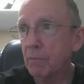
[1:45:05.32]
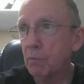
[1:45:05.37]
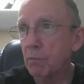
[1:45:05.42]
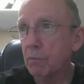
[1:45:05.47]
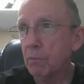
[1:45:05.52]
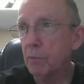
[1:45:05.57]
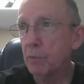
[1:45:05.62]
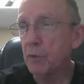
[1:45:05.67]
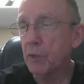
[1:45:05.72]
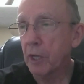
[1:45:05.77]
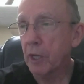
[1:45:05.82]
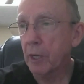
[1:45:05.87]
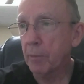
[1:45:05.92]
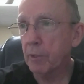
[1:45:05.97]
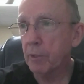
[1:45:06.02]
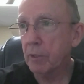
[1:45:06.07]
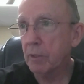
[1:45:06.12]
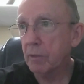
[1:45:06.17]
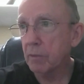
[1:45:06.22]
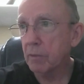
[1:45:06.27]

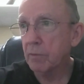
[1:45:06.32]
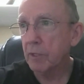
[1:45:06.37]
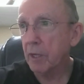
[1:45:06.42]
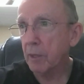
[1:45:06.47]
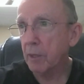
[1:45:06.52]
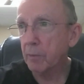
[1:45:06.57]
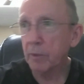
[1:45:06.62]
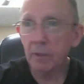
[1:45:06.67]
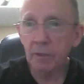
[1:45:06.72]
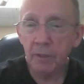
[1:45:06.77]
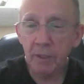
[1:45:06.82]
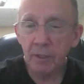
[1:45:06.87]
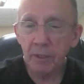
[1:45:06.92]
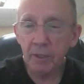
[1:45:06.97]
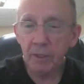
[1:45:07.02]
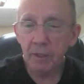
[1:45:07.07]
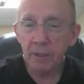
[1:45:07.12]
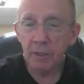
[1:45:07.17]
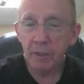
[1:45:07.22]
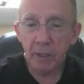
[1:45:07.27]

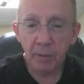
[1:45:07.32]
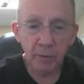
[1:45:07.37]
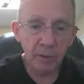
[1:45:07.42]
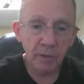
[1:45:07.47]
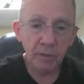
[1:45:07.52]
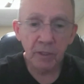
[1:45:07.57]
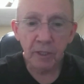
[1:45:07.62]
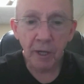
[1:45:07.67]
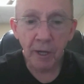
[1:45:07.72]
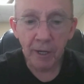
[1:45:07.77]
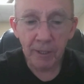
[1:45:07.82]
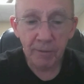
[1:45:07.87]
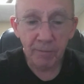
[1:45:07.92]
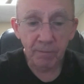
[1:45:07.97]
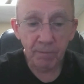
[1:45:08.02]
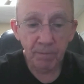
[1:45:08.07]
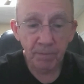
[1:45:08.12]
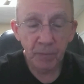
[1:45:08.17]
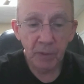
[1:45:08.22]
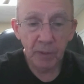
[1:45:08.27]

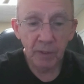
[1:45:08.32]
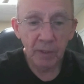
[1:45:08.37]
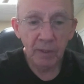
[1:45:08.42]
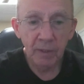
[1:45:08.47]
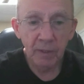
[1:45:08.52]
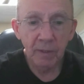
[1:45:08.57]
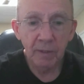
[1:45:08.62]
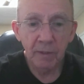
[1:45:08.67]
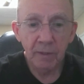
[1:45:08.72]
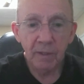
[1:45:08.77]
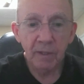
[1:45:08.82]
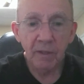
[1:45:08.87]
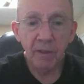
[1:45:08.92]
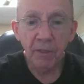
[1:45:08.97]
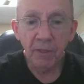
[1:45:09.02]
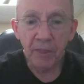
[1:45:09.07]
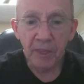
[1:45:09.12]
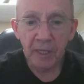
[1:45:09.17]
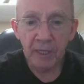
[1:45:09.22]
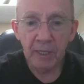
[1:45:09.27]

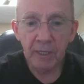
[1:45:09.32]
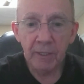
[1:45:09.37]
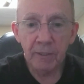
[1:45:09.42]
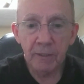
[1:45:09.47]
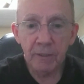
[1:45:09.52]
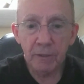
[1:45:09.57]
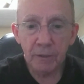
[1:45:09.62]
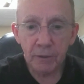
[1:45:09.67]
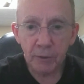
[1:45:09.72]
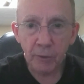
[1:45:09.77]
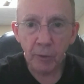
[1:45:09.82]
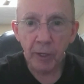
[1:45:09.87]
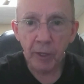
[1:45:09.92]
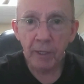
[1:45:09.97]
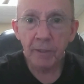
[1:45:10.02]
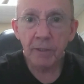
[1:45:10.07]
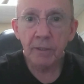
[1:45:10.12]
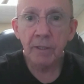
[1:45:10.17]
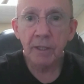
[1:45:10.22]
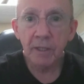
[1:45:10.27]

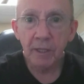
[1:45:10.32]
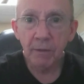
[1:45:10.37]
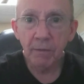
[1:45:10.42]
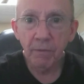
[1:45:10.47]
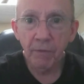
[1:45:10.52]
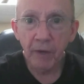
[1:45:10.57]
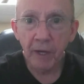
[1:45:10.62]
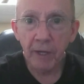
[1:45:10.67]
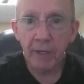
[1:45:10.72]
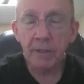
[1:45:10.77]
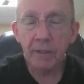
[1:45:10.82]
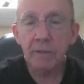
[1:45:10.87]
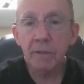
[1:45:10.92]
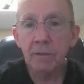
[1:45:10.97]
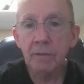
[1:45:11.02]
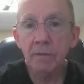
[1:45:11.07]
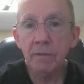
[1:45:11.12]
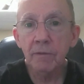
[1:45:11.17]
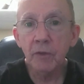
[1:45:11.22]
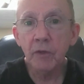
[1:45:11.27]

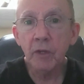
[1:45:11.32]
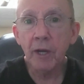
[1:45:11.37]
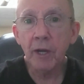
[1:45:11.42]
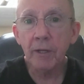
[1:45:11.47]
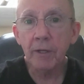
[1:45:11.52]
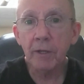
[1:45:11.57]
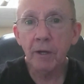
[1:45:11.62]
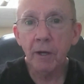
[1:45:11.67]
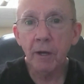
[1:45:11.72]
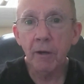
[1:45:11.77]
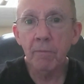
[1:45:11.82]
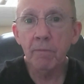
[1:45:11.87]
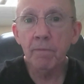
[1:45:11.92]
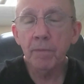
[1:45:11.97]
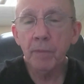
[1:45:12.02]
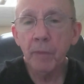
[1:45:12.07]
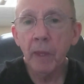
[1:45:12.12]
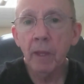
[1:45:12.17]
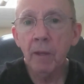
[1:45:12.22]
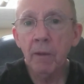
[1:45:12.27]
www.thestresseffect.com,
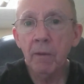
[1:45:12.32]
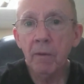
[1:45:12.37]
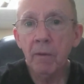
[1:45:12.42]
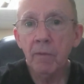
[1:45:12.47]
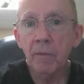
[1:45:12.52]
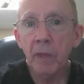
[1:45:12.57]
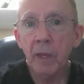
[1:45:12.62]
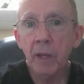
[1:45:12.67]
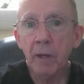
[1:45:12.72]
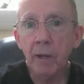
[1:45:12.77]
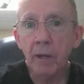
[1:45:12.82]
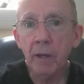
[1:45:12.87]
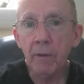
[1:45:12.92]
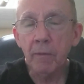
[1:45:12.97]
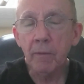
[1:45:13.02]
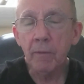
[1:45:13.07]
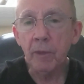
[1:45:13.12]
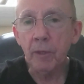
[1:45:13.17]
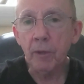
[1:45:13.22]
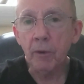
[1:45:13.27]

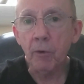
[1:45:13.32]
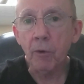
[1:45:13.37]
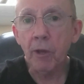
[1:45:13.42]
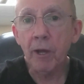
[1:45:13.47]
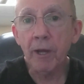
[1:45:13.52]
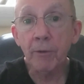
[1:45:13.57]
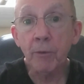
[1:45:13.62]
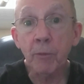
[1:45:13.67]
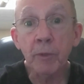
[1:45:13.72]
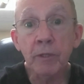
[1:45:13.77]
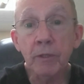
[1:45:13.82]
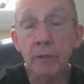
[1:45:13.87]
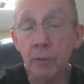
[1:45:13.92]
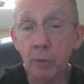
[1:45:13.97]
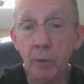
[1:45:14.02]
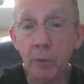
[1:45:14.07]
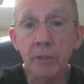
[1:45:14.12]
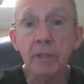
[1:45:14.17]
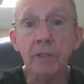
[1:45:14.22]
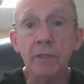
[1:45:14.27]
there are a lot of
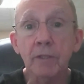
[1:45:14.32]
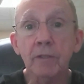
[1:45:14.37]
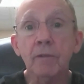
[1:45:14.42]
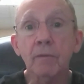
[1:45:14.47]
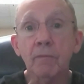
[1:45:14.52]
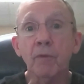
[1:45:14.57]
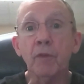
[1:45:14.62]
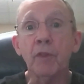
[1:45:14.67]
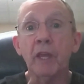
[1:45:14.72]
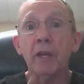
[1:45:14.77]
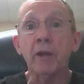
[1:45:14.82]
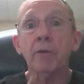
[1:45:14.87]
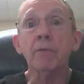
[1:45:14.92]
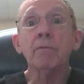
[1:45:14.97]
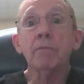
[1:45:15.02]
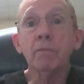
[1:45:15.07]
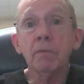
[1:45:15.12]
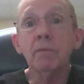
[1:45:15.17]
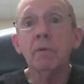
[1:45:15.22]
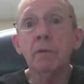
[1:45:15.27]
resources there,
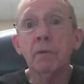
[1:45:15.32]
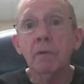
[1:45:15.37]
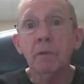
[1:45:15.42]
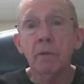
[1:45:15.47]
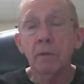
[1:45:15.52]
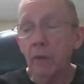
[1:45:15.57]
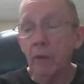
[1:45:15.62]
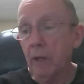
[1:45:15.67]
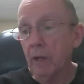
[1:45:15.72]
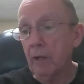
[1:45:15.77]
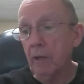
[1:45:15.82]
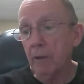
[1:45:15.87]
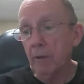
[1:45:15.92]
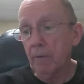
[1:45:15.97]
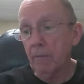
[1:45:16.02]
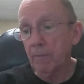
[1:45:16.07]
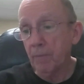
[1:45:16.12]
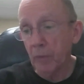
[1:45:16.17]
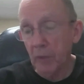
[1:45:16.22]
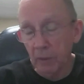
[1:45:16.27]

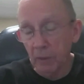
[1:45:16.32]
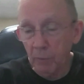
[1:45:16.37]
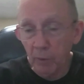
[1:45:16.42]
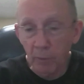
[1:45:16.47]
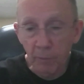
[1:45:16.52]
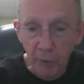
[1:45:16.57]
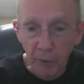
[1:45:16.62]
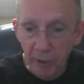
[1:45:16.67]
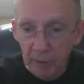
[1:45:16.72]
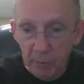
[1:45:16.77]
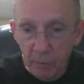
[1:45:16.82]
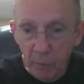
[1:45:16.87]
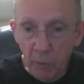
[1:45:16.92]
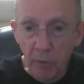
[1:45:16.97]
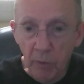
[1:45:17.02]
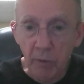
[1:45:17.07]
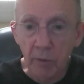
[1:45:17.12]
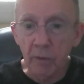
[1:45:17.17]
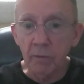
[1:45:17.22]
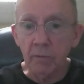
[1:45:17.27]
and we're putting
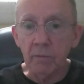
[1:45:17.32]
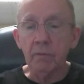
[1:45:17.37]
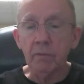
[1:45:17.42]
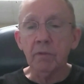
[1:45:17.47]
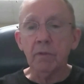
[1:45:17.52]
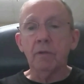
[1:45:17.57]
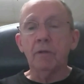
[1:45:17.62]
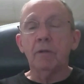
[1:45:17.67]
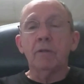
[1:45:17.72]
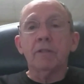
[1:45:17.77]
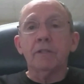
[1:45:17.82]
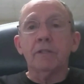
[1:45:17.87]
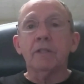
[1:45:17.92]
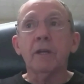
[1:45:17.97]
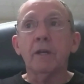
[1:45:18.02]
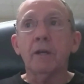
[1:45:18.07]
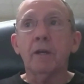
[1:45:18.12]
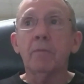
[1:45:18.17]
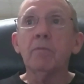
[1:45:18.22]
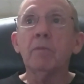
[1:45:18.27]
more on all the
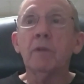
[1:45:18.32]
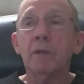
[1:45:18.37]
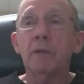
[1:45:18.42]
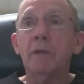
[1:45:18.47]
time.